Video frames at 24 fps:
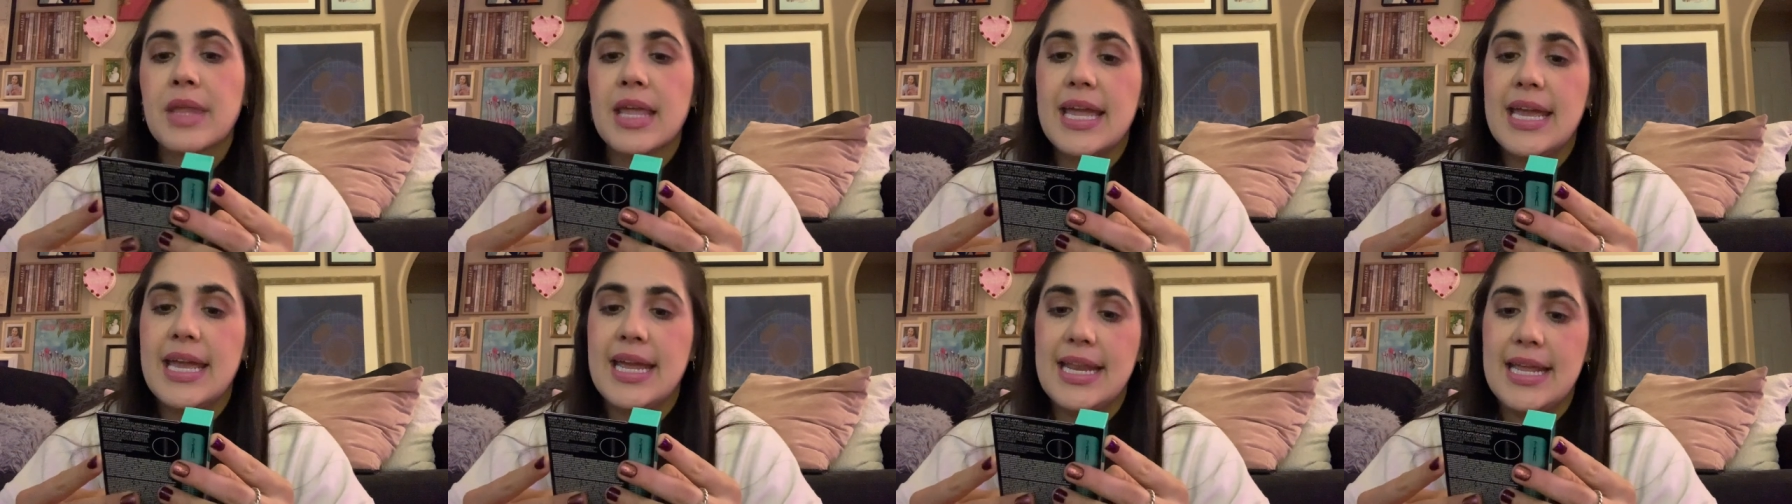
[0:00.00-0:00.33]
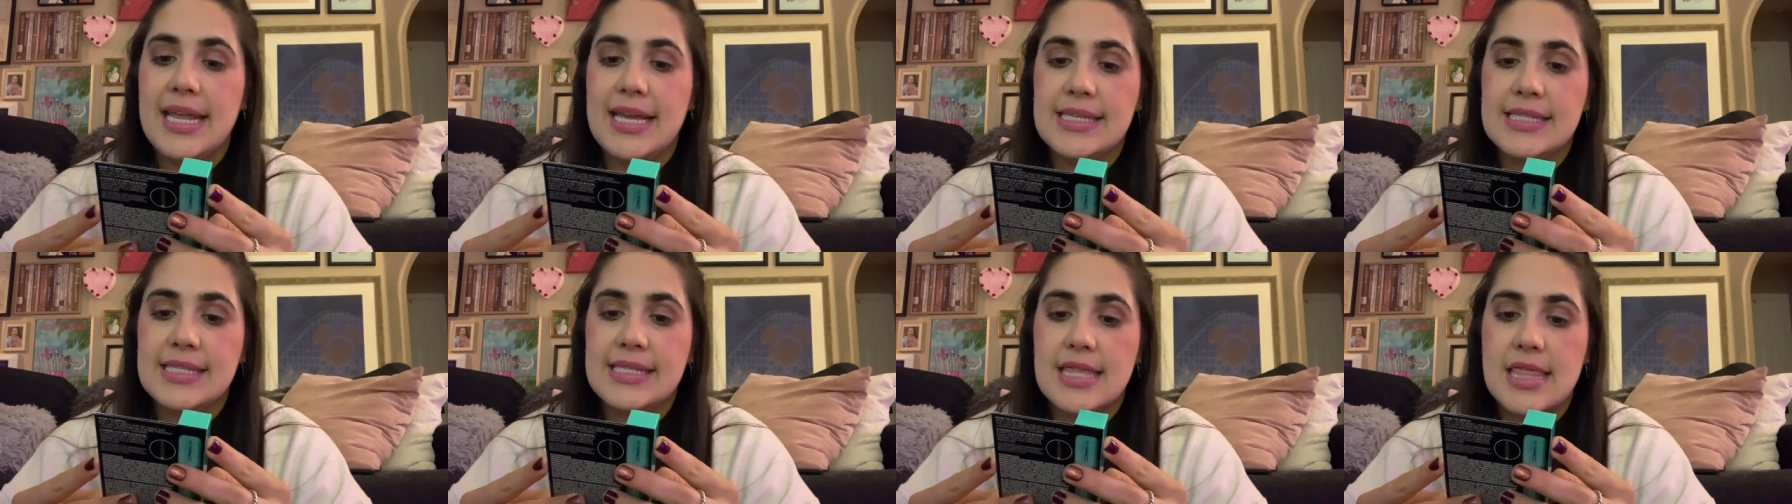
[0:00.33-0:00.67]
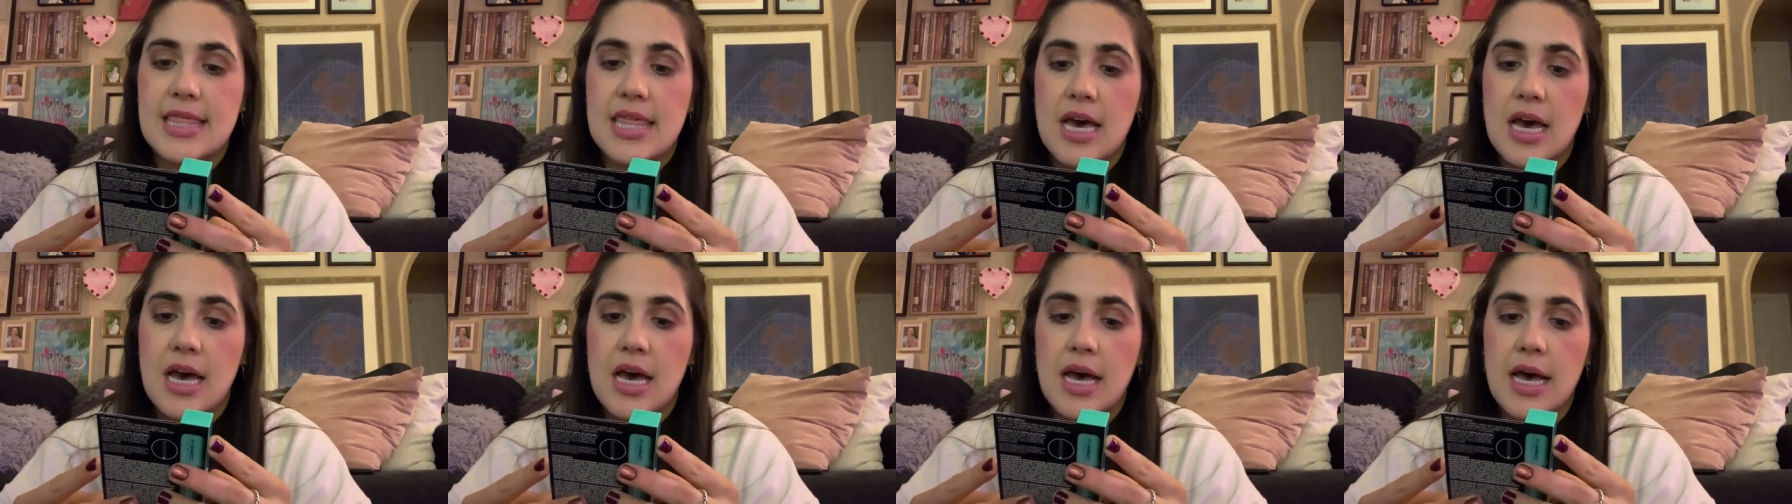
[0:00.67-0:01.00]
It is
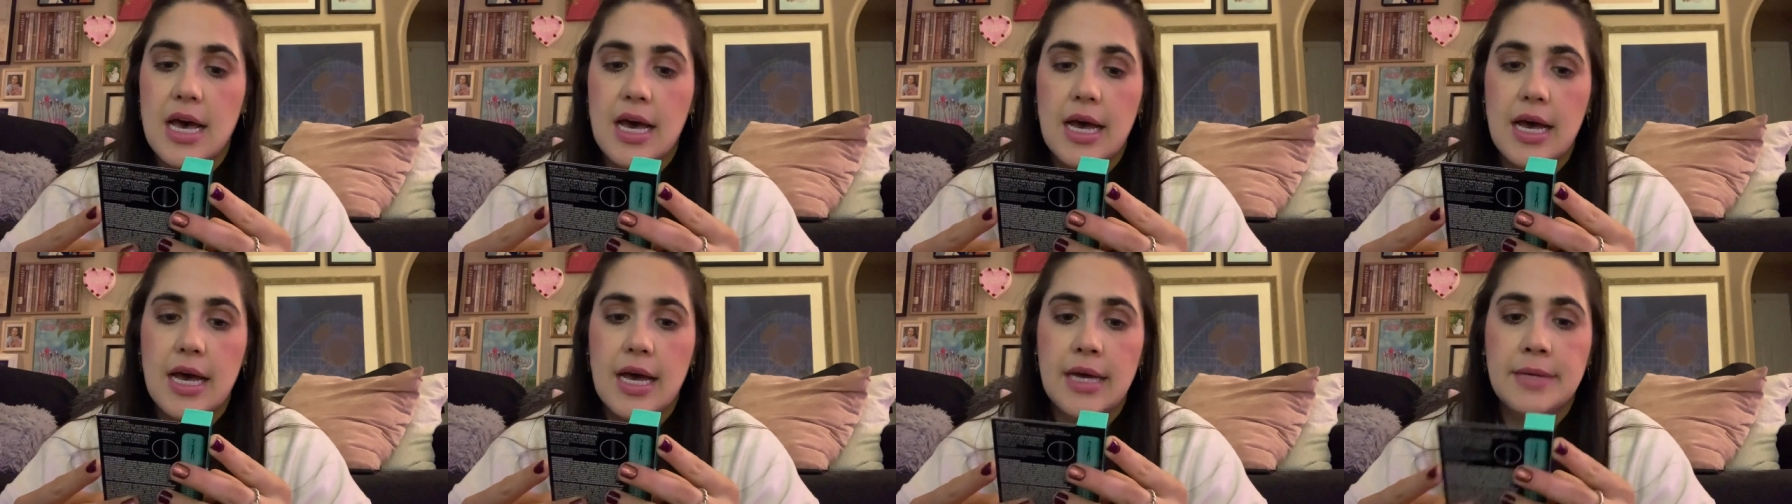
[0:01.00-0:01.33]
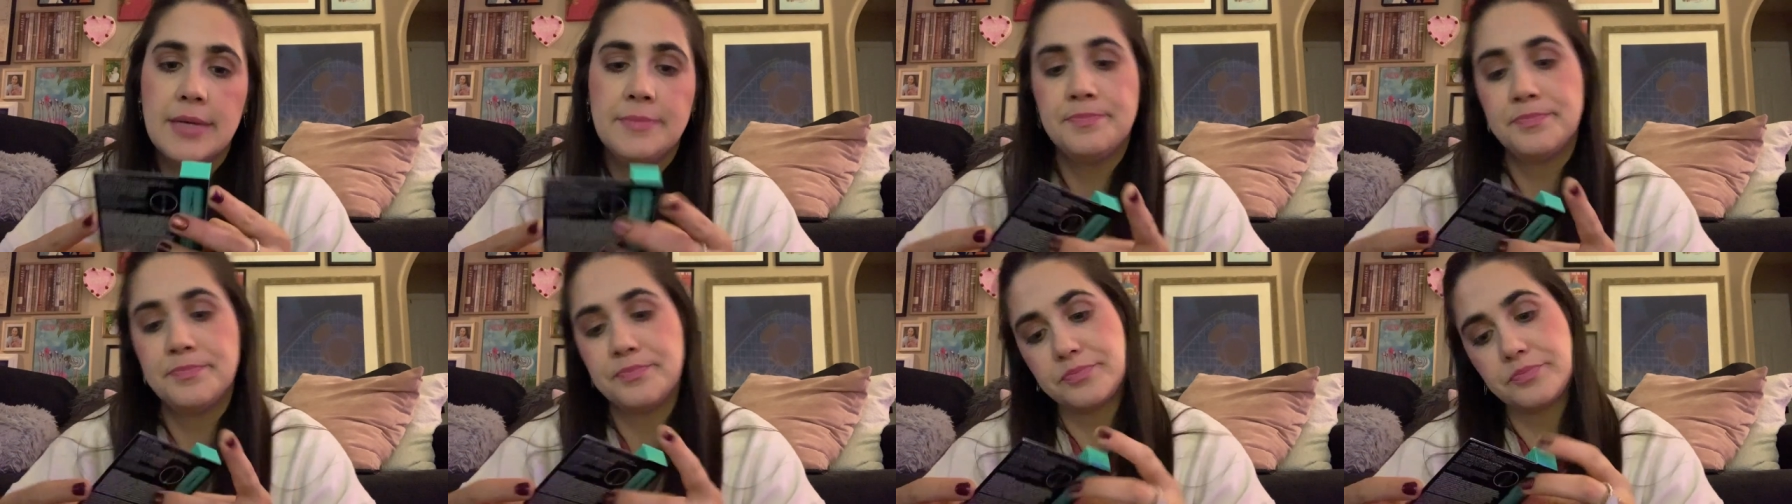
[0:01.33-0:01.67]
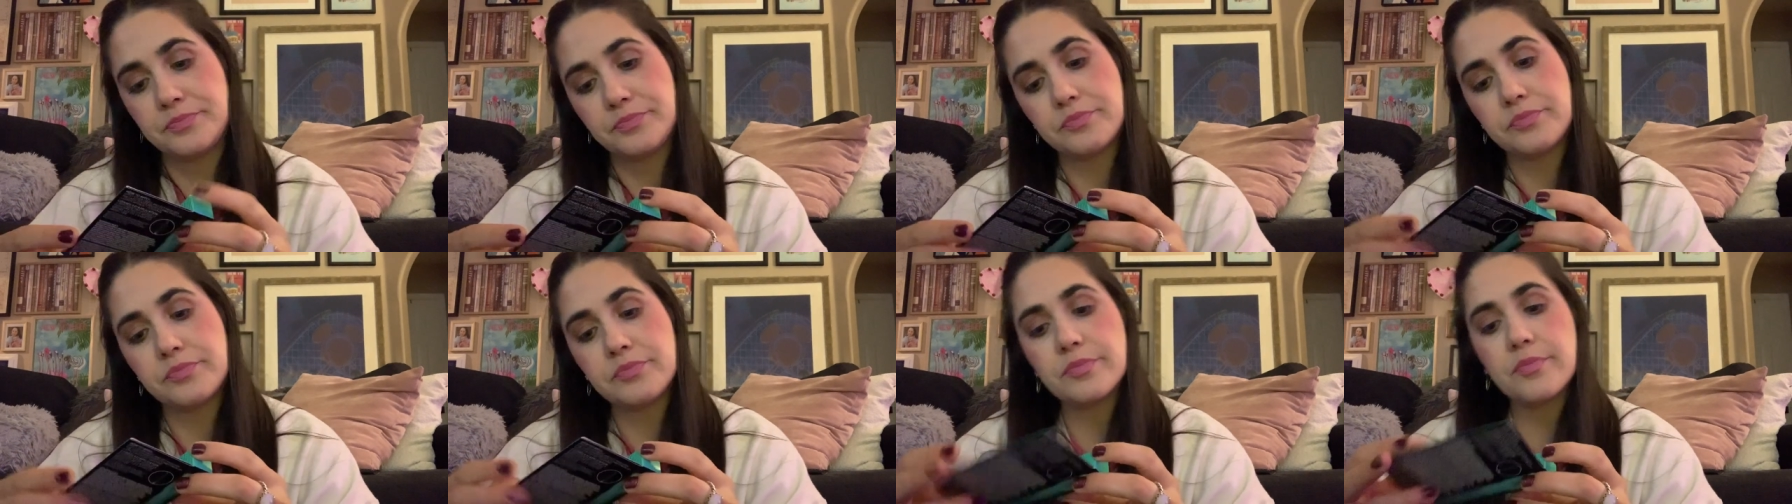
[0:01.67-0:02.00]
the
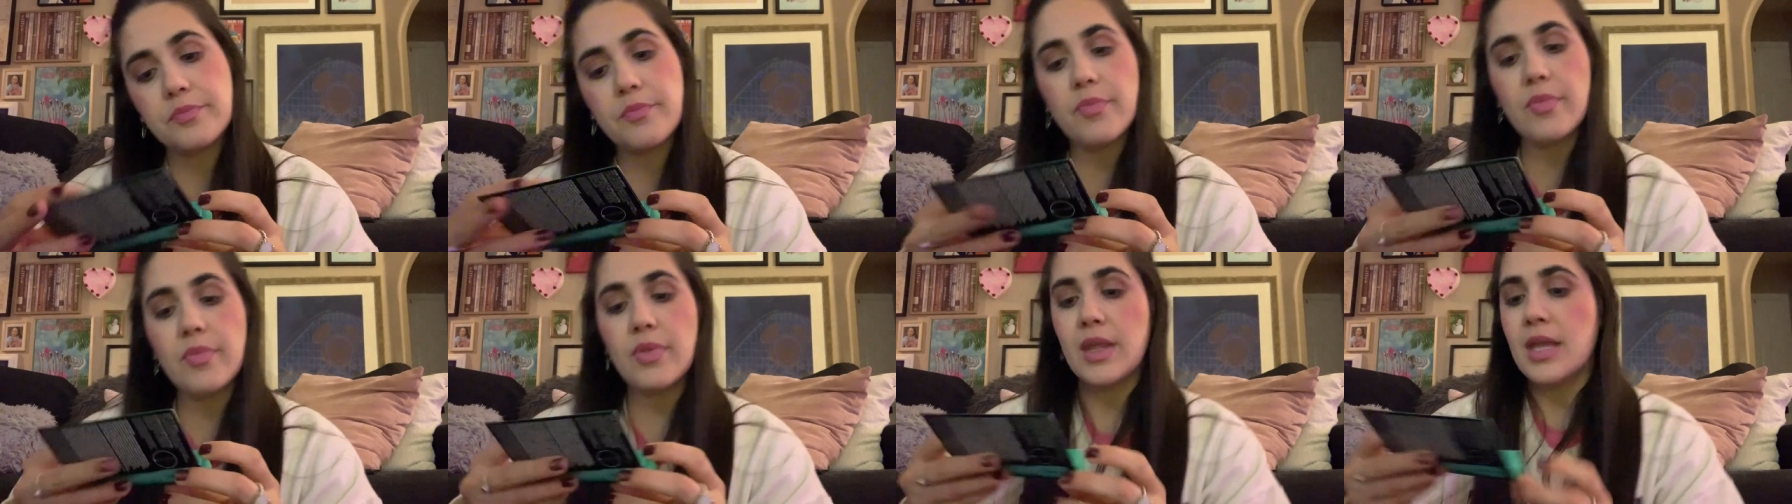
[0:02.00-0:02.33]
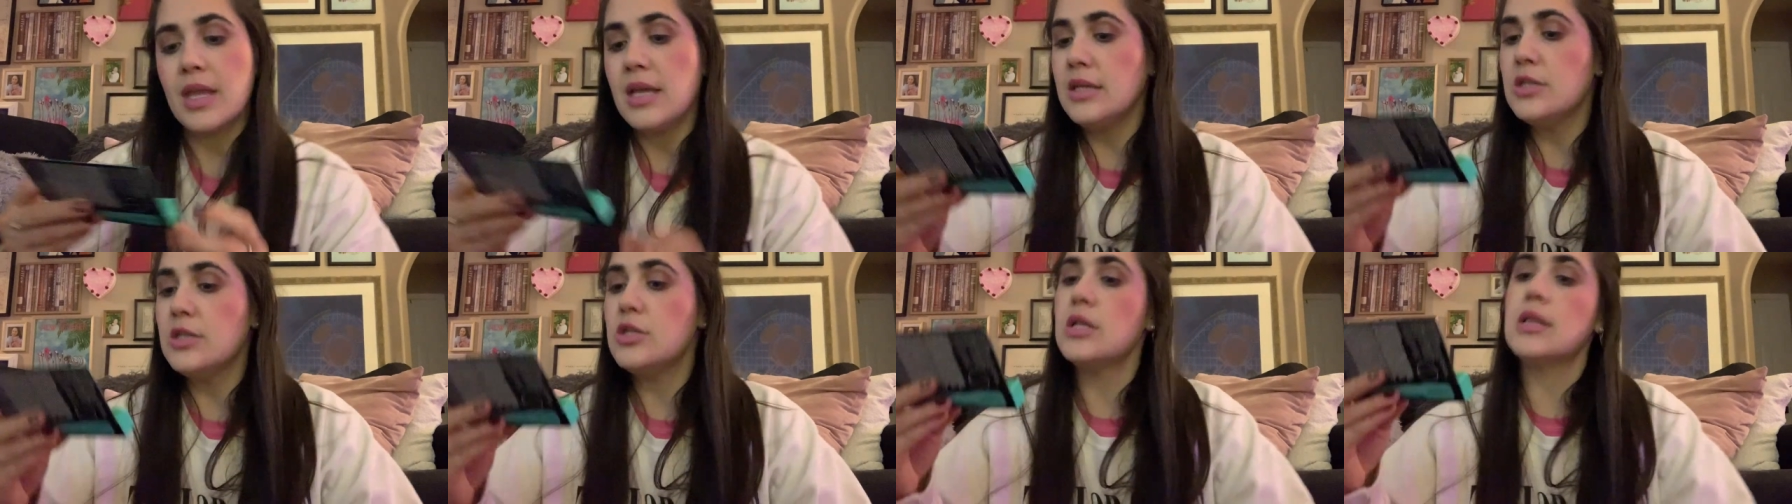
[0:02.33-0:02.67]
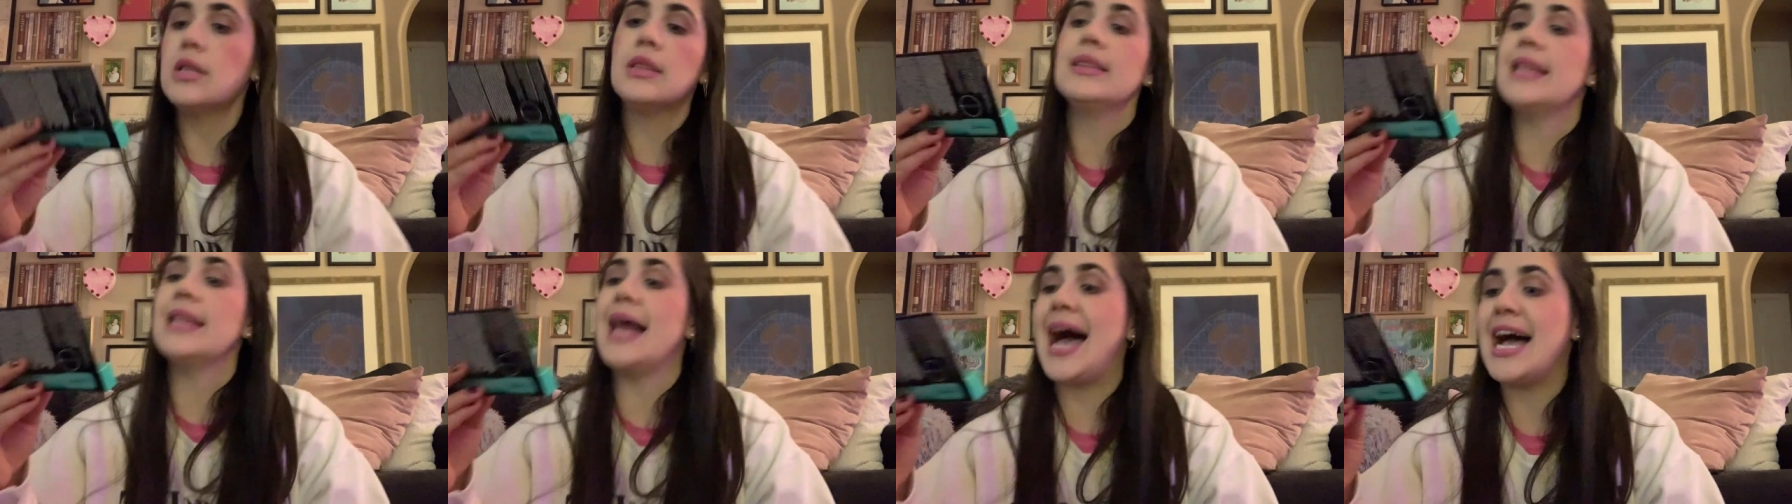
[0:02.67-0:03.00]

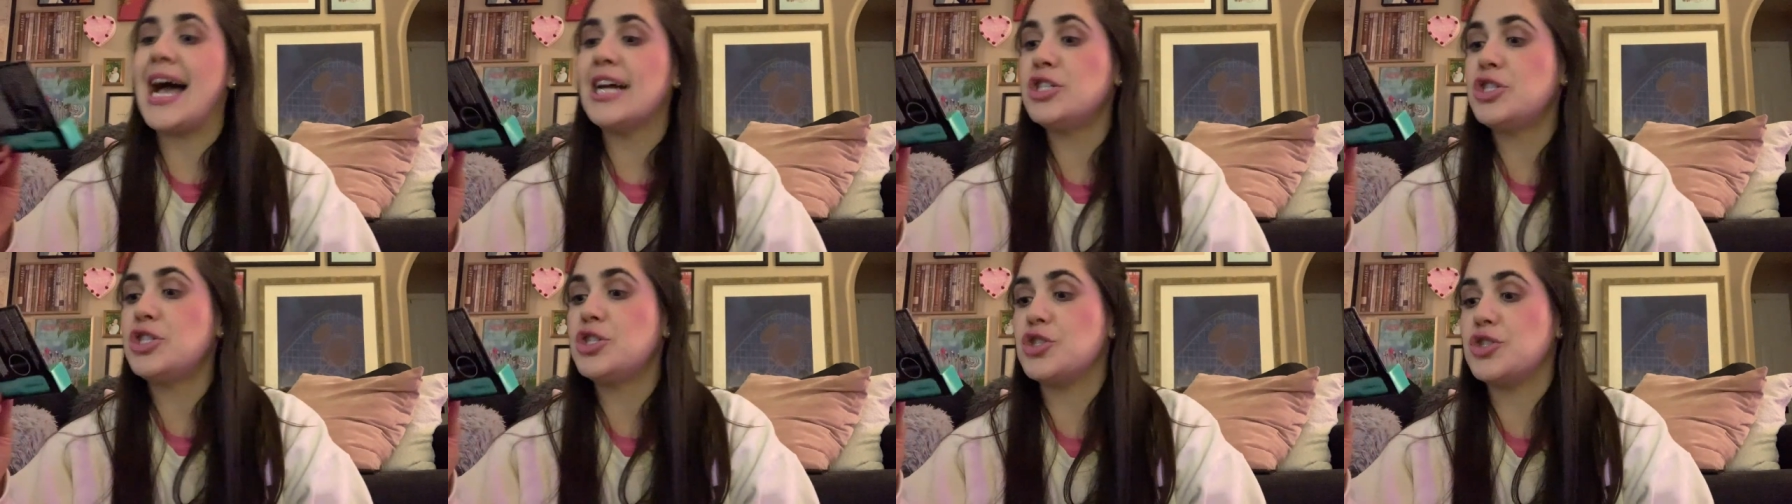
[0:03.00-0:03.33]
Lash